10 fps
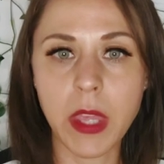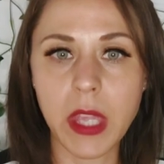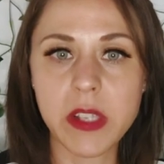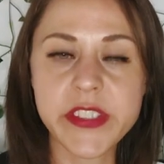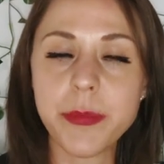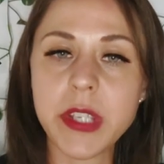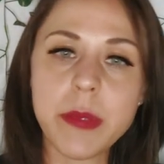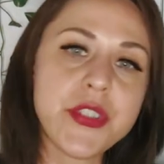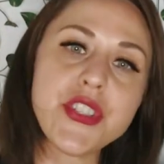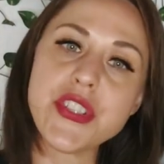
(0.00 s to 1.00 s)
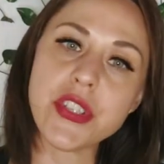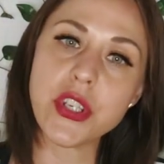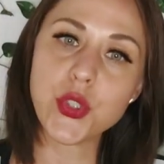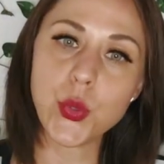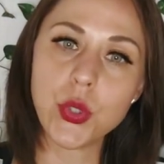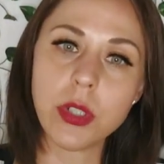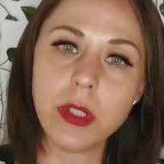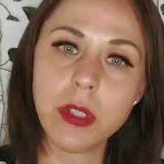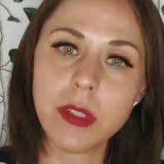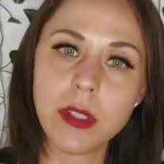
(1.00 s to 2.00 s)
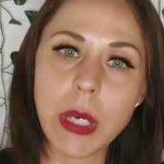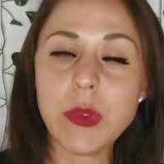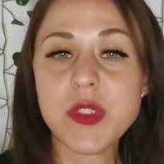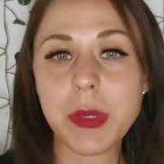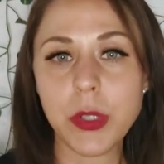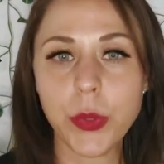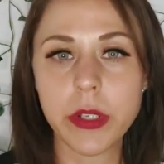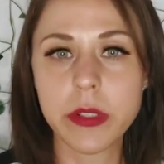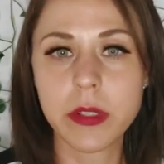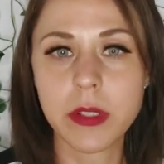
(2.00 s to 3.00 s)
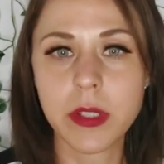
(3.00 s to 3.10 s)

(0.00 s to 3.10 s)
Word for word: and sometimes you're just going to Google how to spell a word,